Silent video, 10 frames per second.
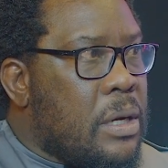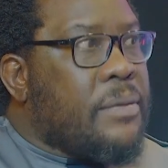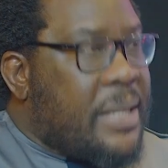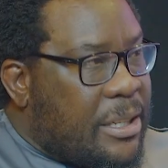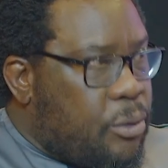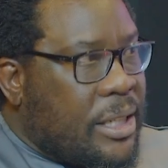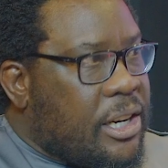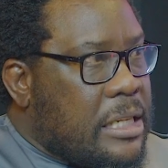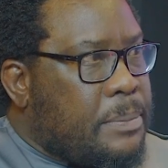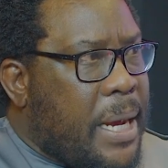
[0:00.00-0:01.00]
If that's what
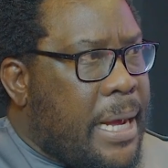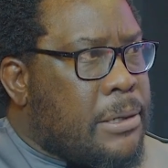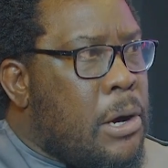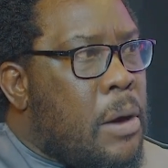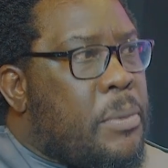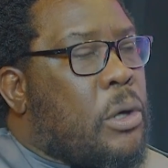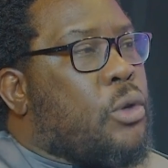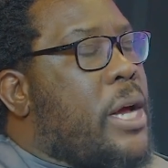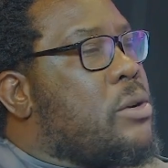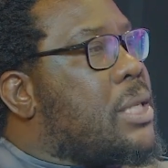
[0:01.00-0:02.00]
transpired. Because
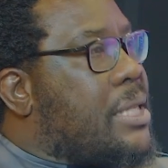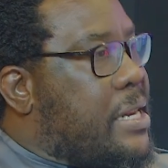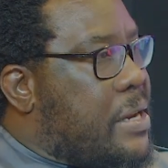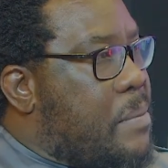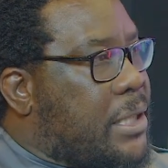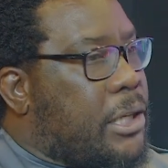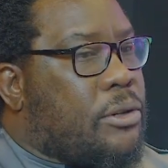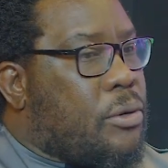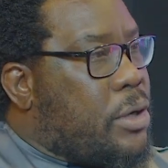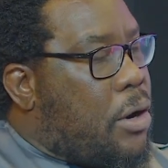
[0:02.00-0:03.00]
when you send a
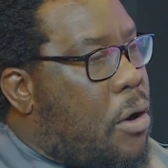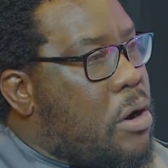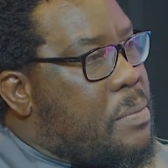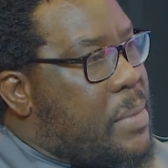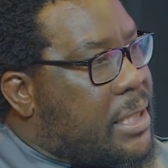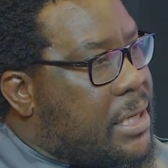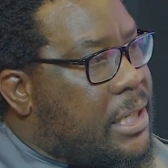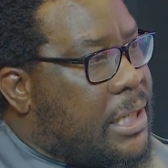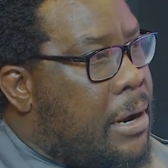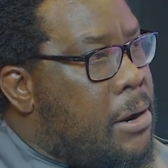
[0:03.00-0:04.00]
message through the court
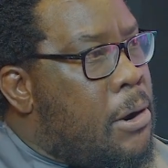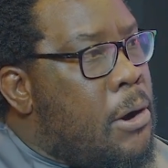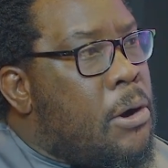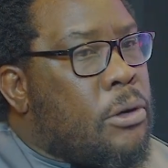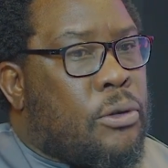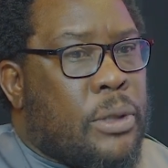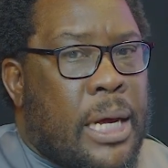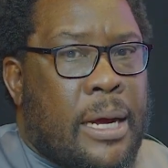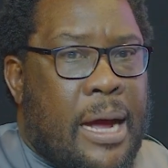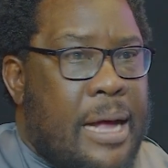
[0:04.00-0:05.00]
messenger to
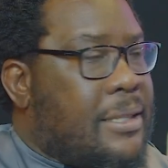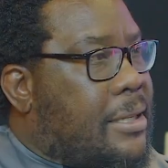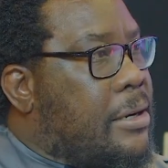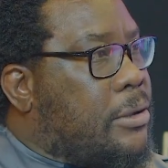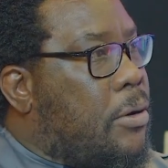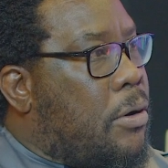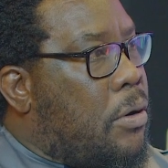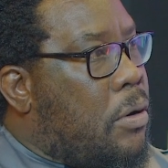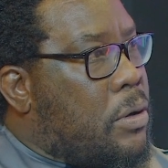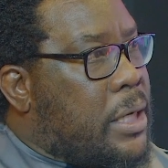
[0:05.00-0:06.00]
the counsels
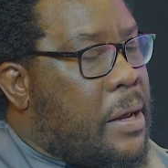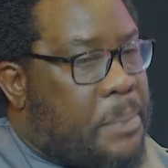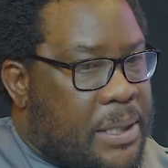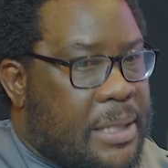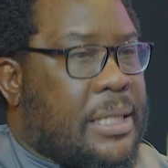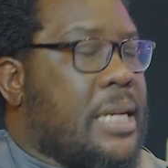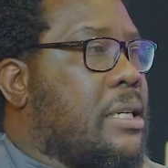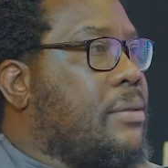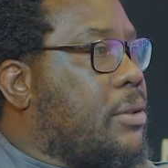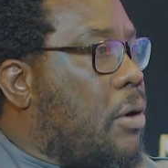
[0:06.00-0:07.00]
or the
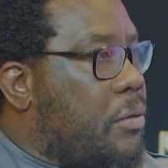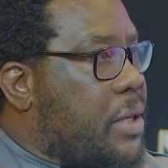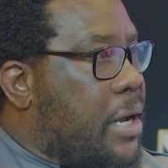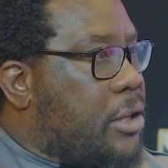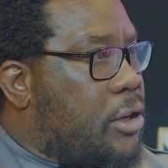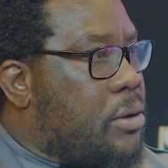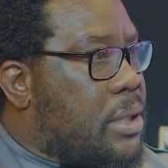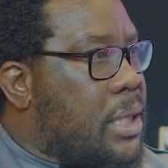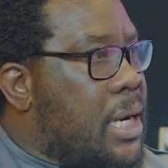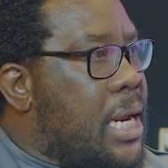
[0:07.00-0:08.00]
representatives of the
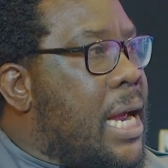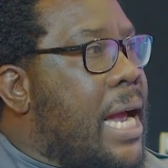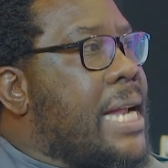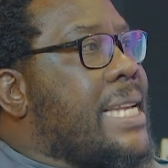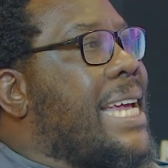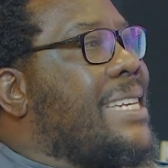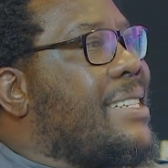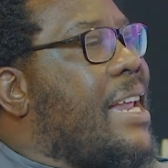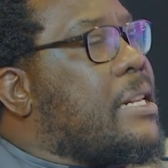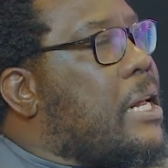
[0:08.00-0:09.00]
accused, and they
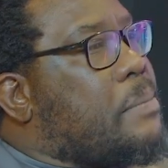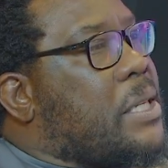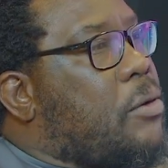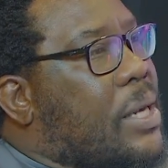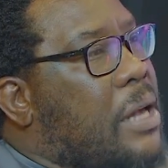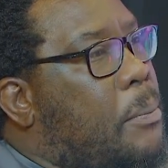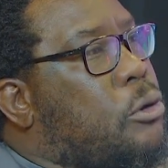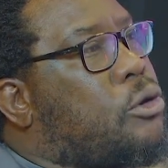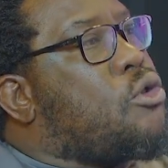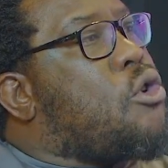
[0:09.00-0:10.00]
declined, that person was
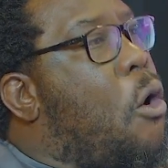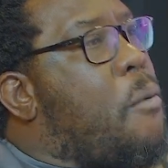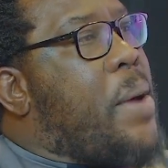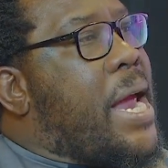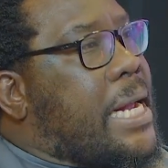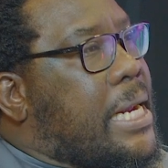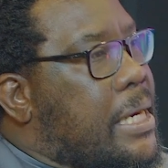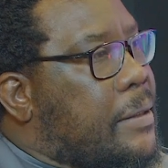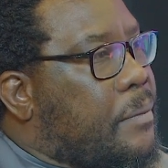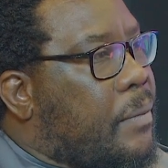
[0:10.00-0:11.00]
supposed to go
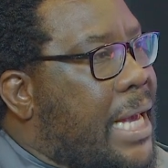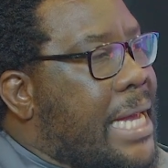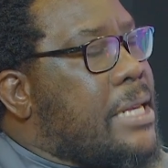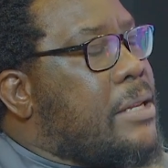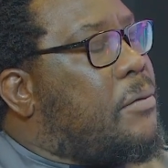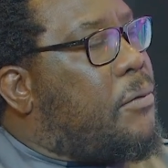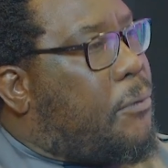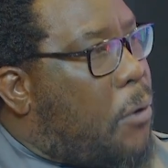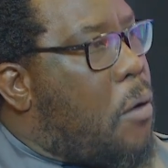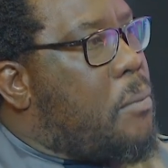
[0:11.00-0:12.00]
back and
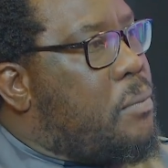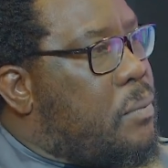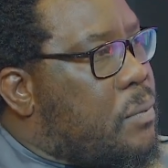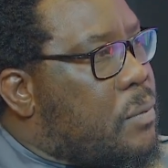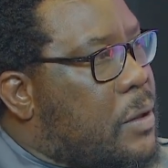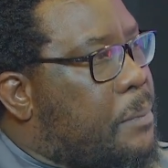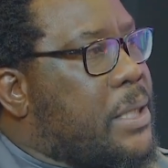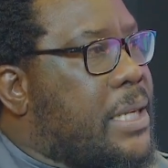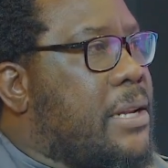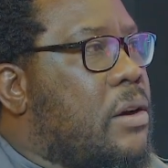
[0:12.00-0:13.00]
inform the
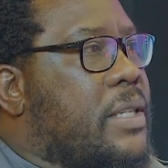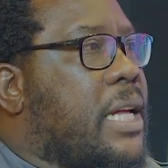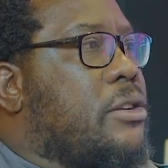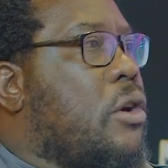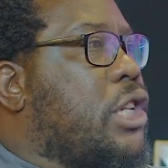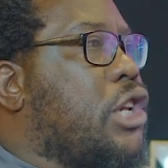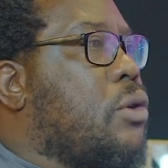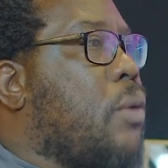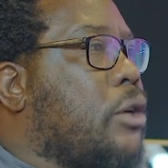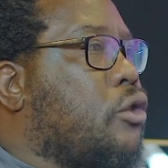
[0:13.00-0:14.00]
presiding with that, no, they
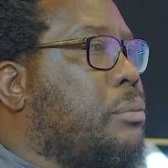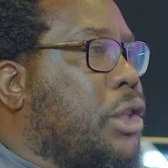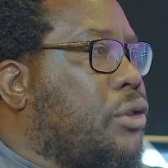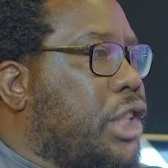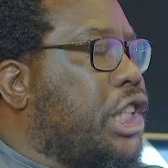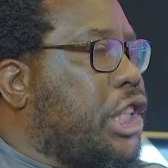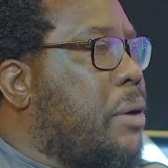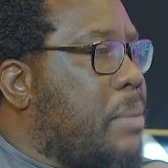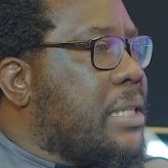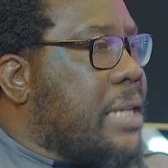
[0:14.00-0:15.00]
don't want to meet you in
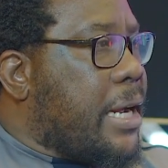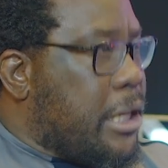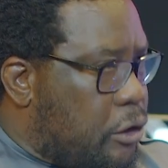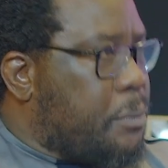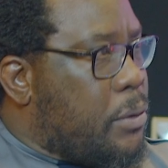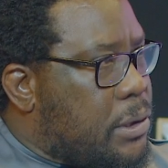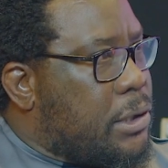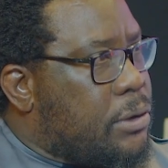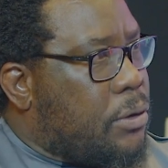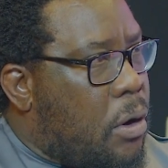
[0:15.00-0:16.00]
chambers. They are ready to
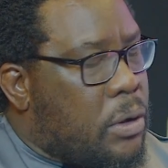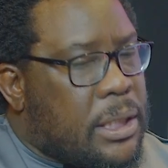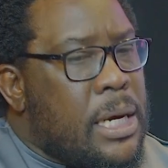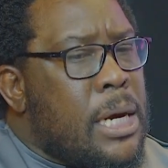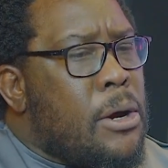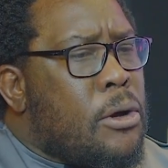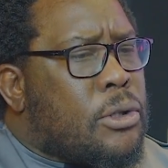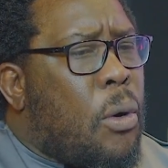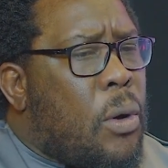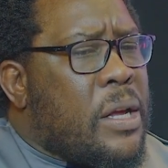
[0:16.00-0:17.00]
proceed in court.
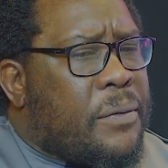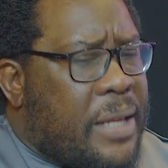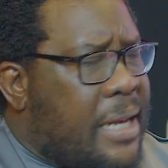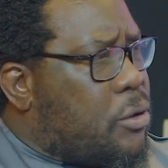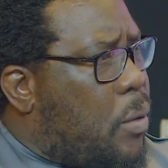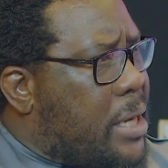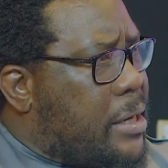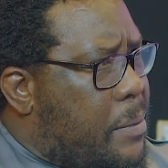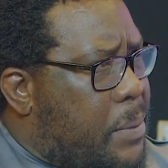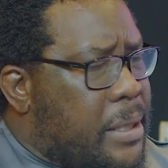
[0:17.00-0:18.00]
So if that's what
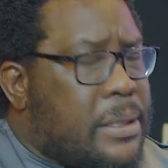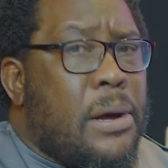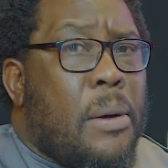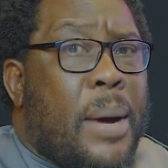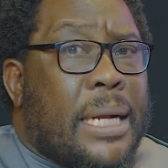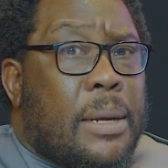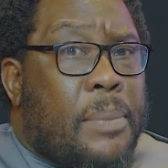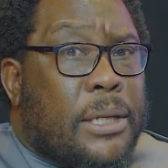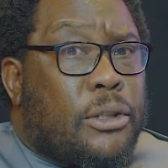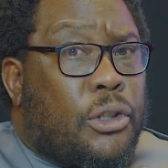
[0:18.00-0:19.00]
happened,
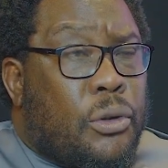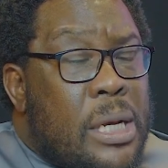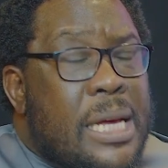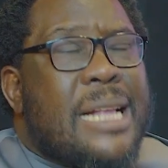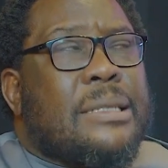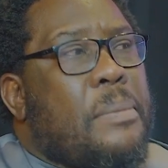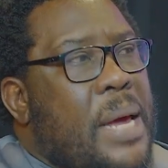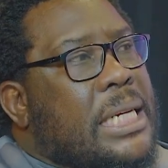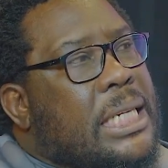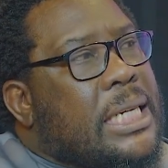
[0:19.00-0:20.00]
but Julius
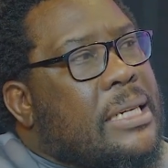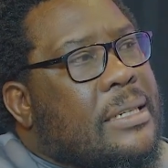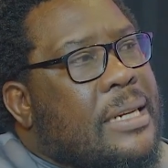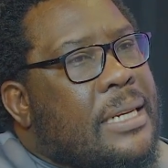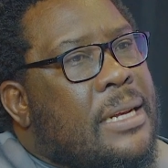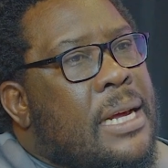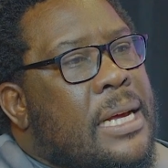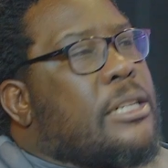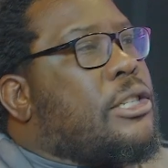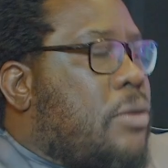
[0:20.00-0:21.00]
mentioned that
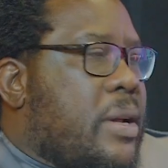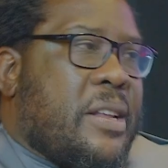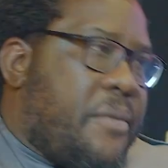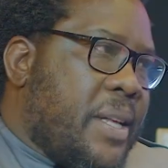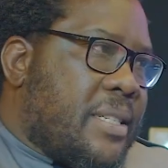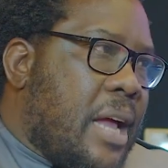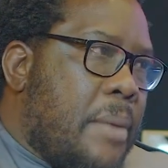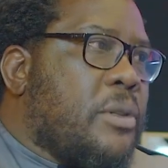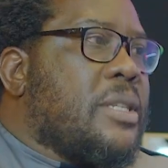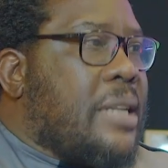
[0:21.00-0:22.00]
it's not the first
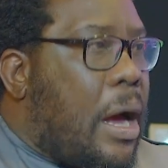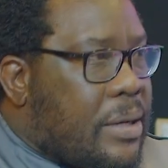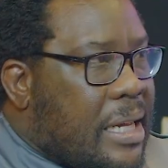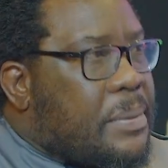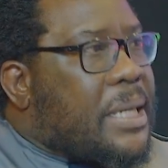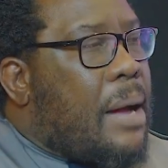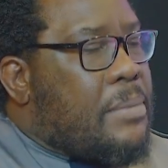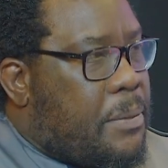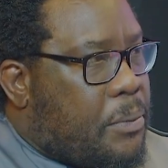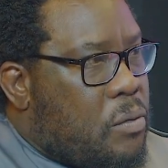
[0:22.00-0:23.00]
time. You see, now that
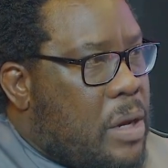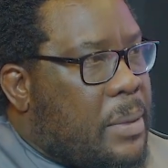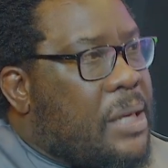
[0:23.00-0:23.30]
becomes a problem.